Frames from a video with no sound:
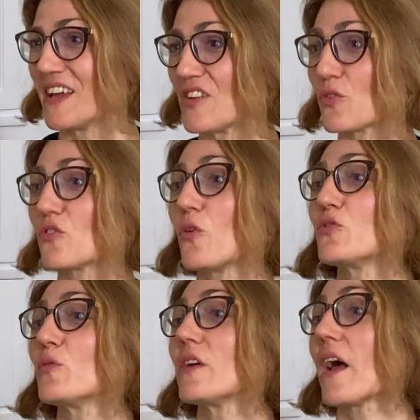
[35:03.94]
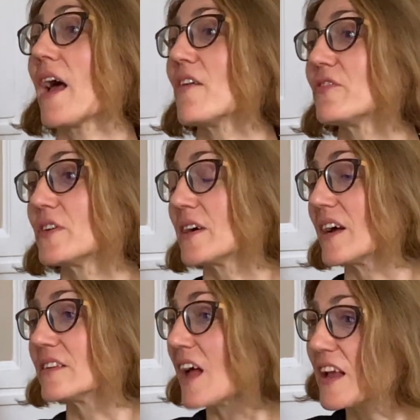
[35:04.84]
So it's going to have
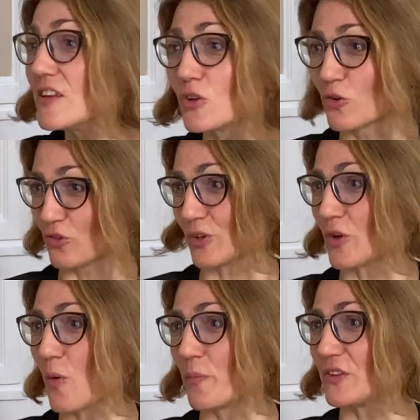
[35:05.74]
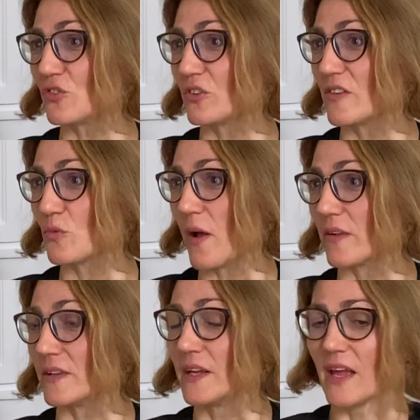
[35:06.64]
an ideological competition as
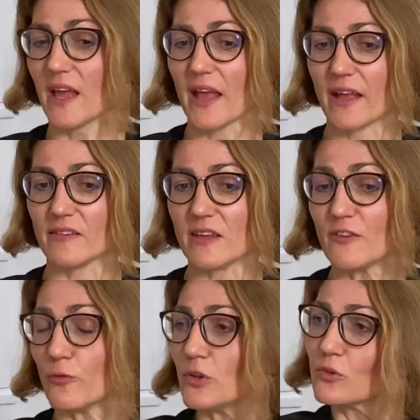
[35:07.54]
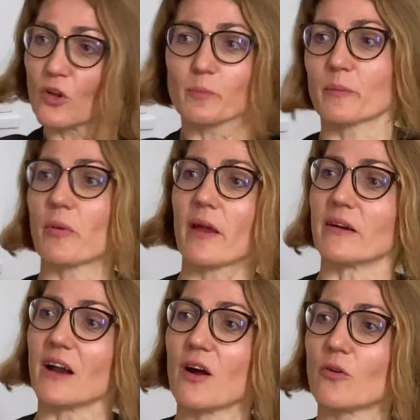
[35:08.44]
well. And if we do not
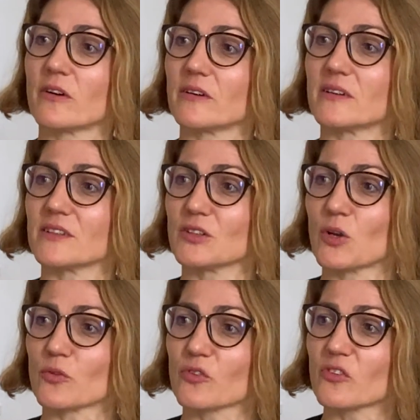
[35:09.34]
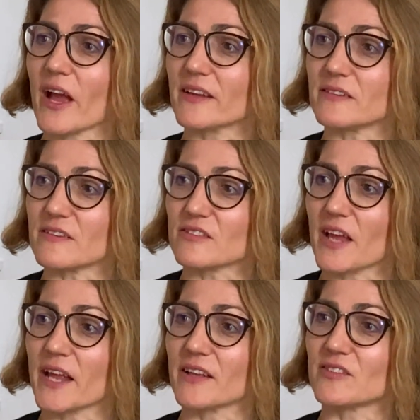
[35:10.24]
prepare our, societies
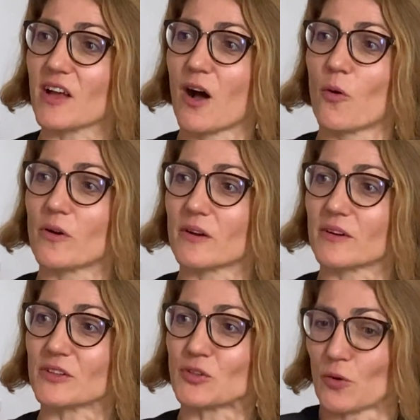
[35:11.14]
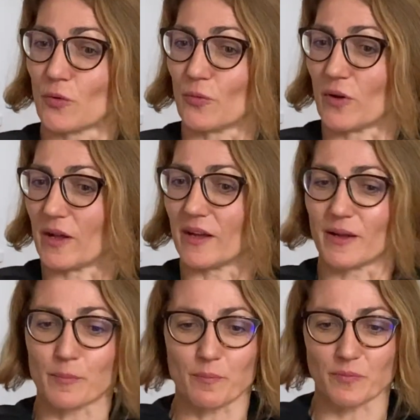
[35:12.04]
and our,
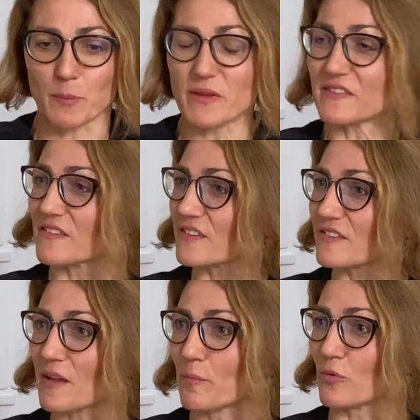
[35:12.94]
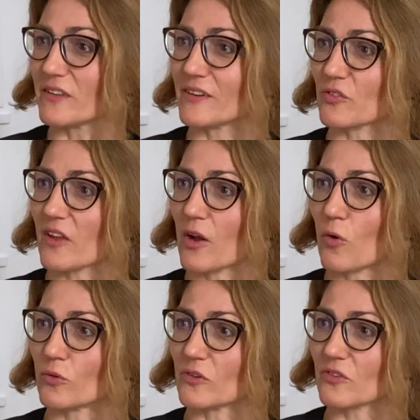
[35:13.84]
businesses and political
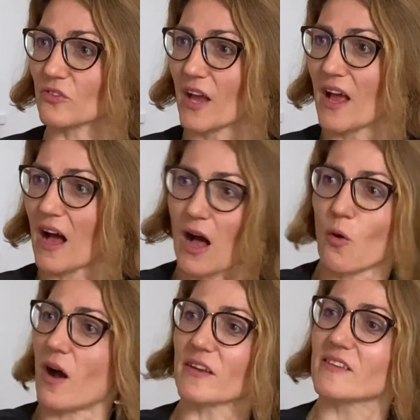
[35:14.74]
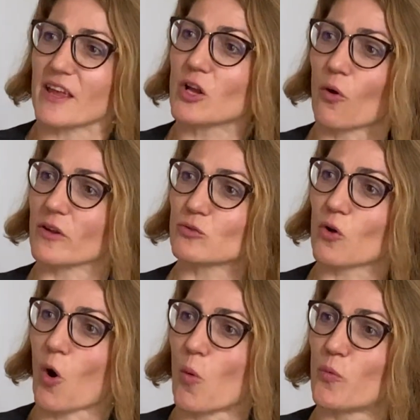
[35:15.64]
stakeholders, how are they going to
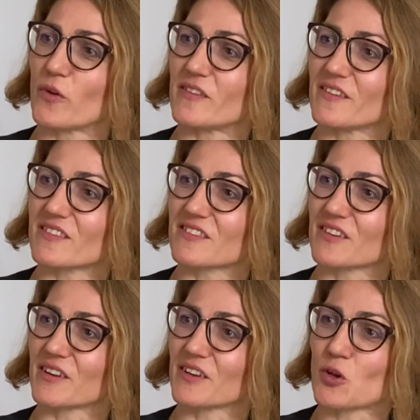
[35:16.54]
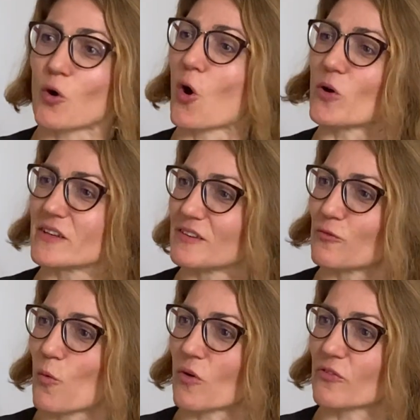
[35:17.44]
cope with this,
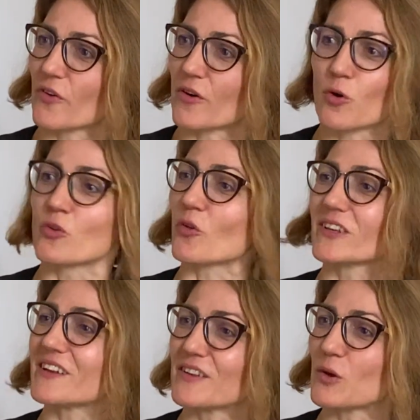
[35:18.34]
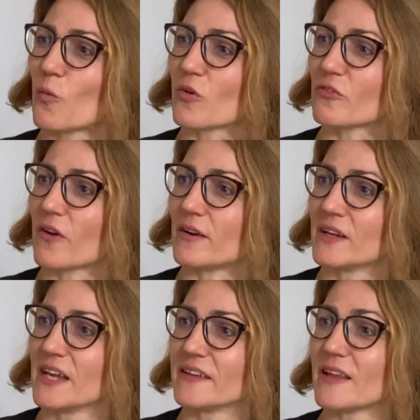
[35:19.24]
cognitive warfare or non-kinetic warfare?
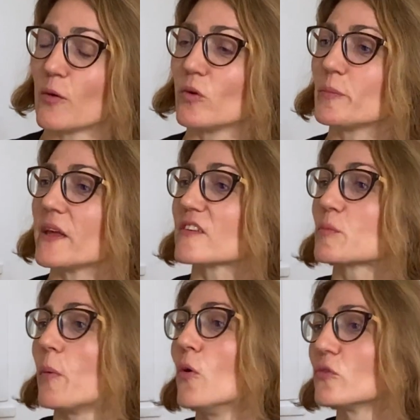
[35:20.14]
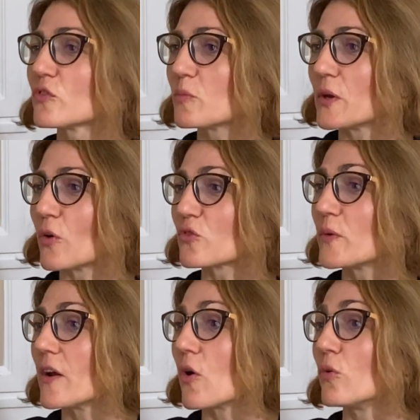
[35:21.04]
They will be exposed because
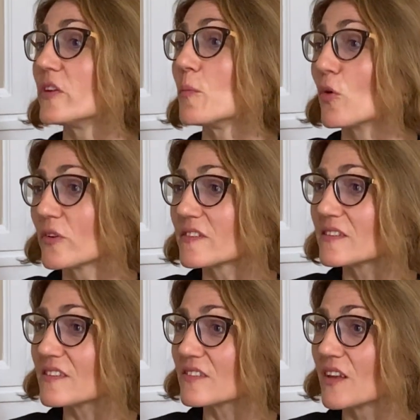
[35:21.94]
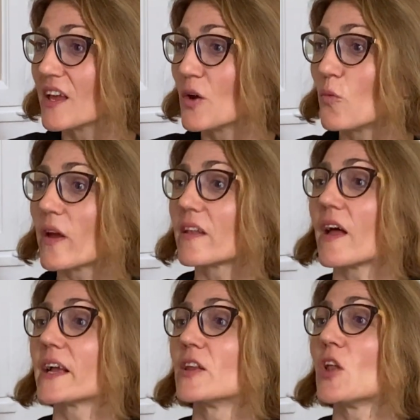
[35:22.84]
we are all democracies. We are
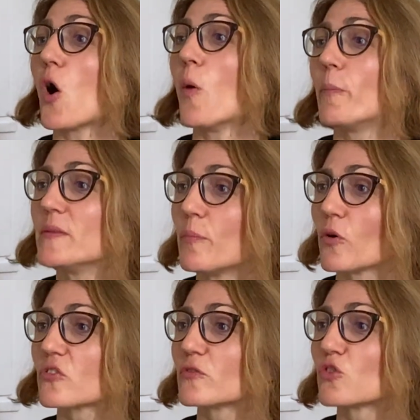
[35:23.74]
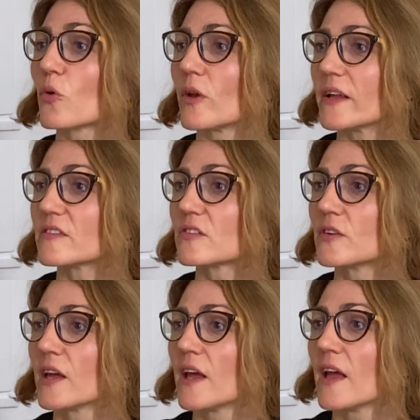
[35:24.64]
like an open box of chocolates.